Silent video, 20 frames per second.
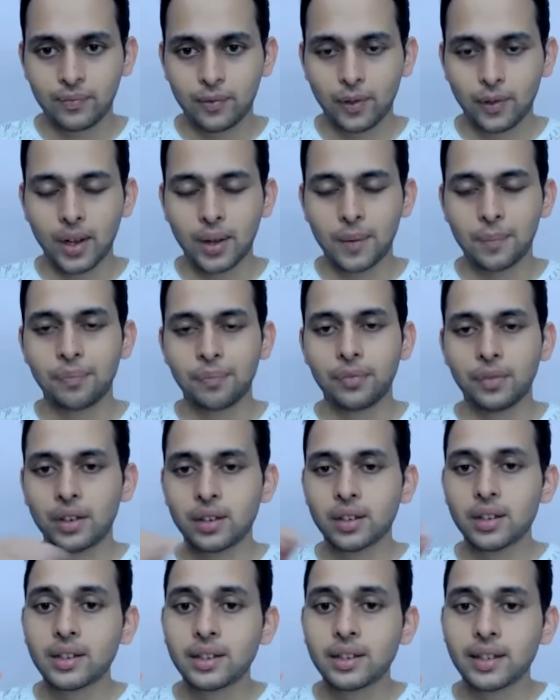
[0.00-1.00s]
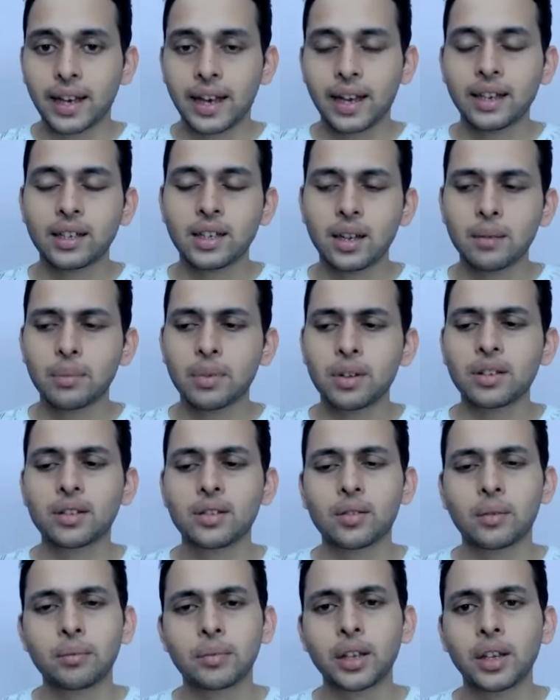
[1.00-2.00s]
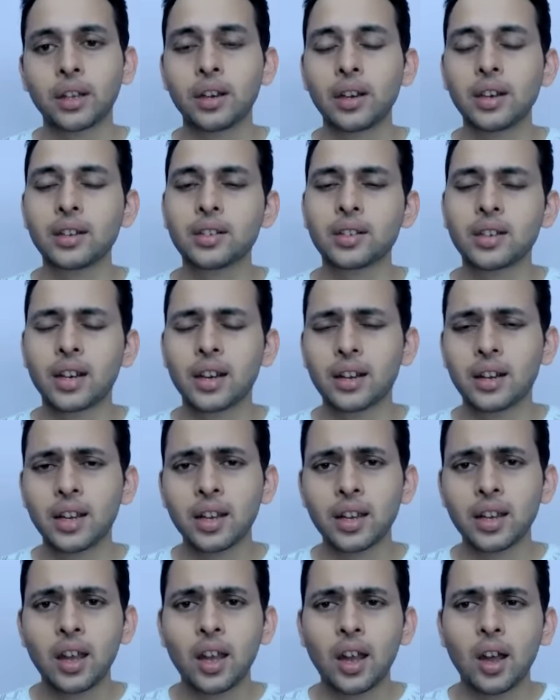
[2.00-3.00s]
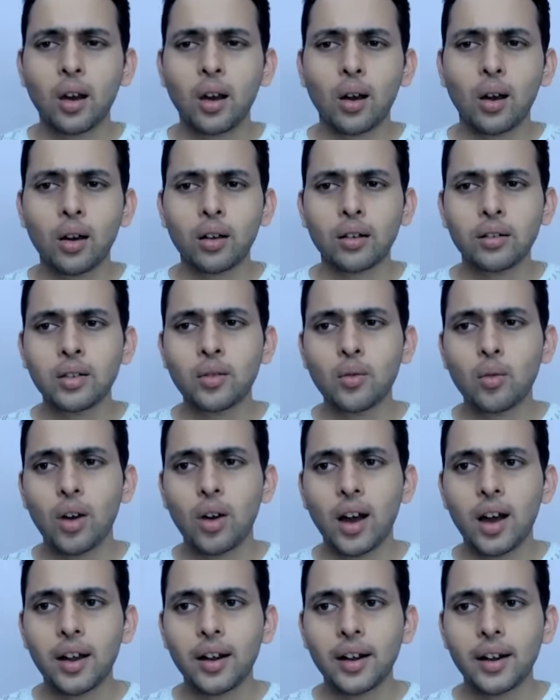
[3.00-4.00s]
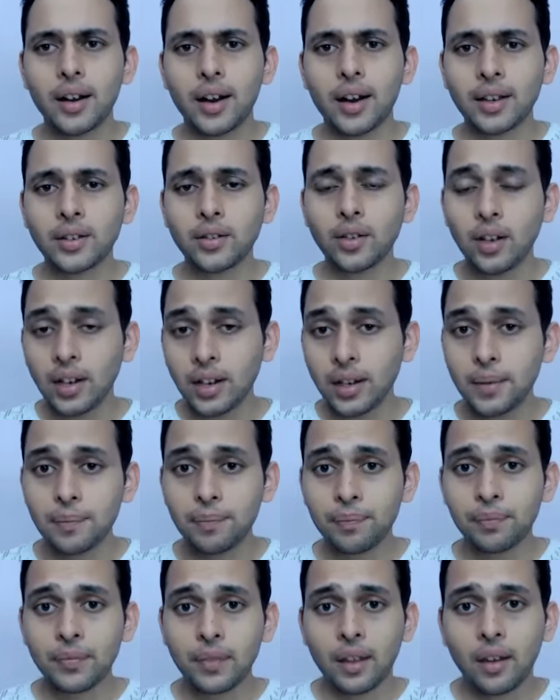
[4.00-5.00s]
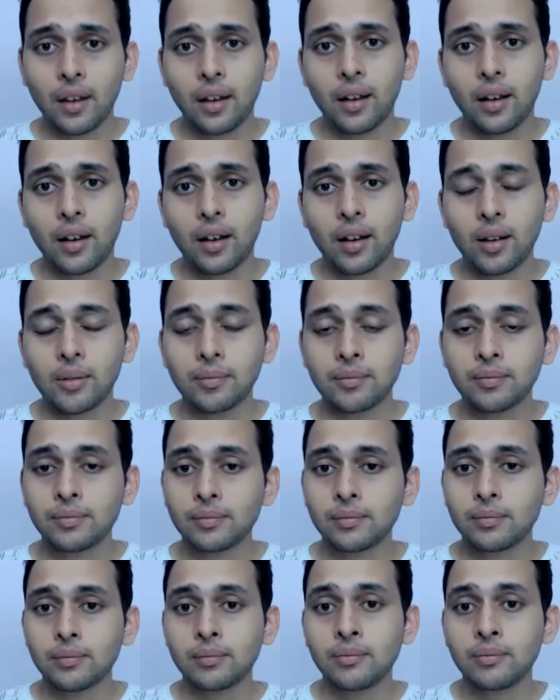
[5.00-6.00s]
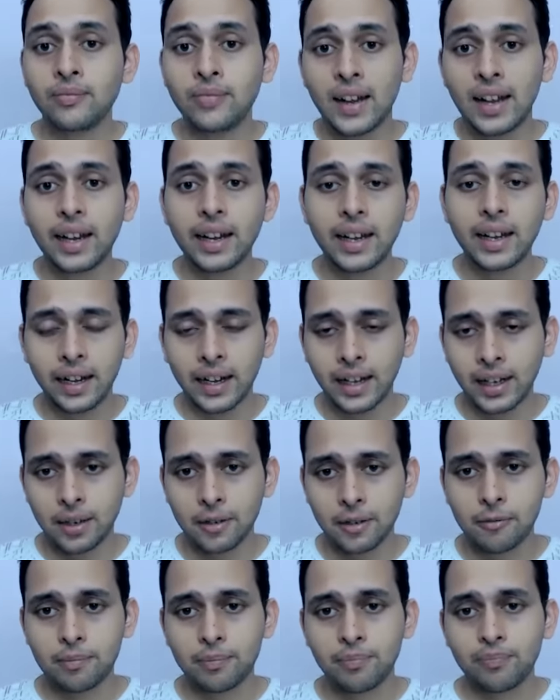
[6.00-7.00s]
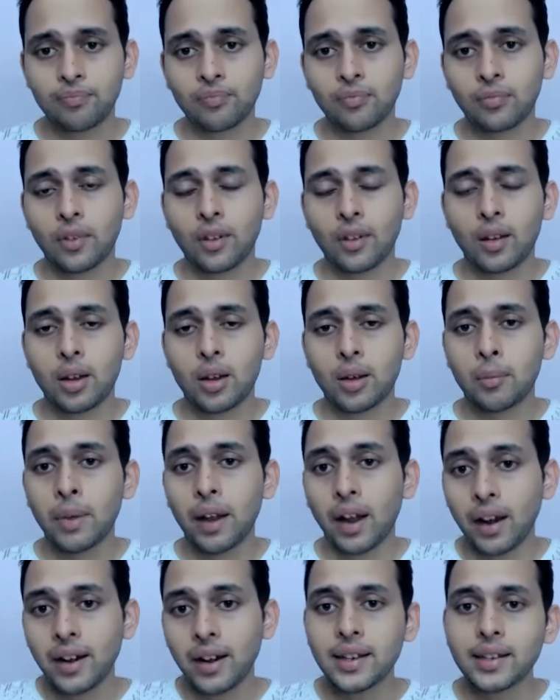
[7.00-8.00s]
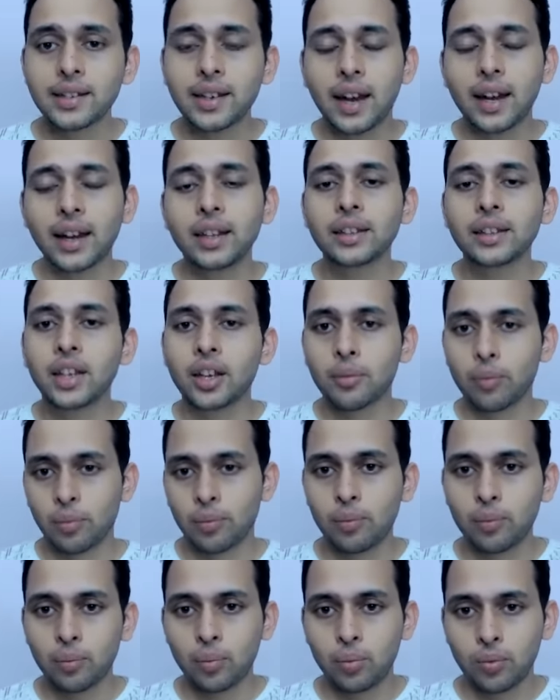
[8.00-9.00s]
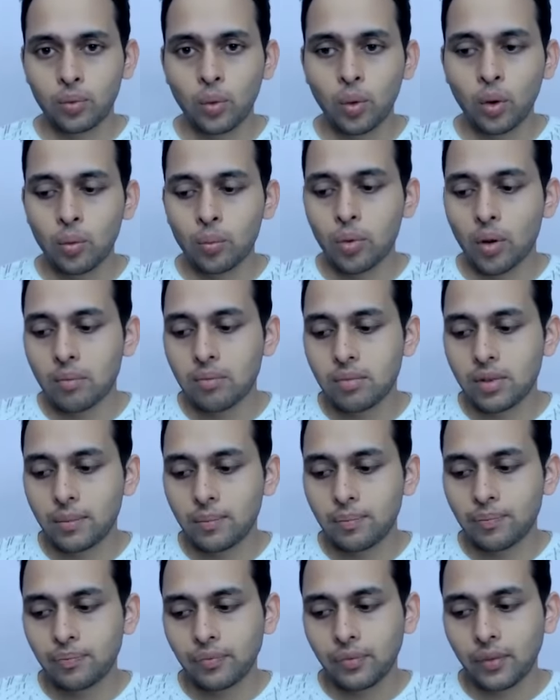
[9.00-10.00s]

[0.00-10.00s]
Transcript: Okay. That the second step is something reinstating, or you are actually uh, validating by understanding their core problem,